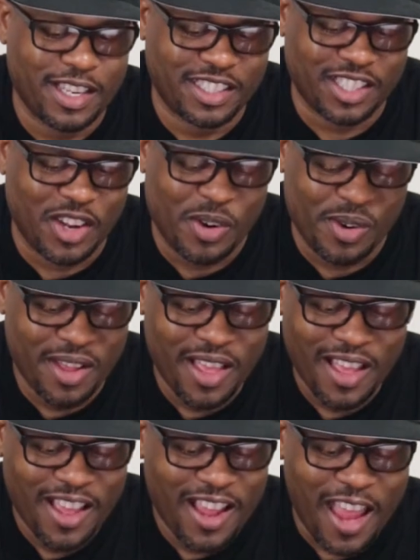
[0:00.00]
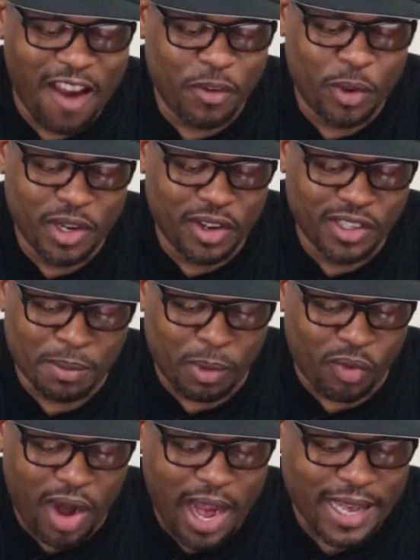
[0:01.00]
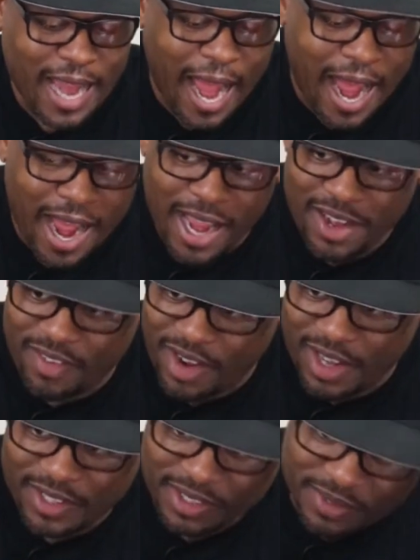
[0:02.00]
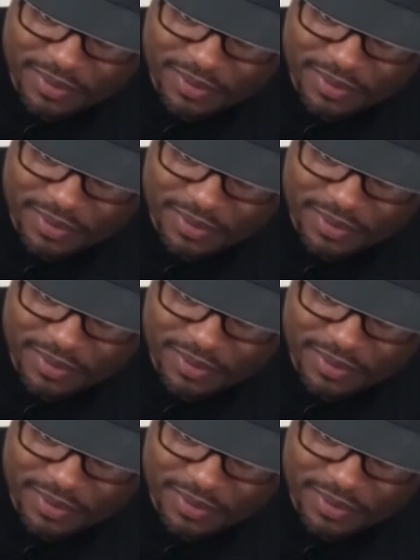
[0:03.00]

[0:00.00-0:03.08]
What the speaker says: So everyone knows I'm a rye guy, right?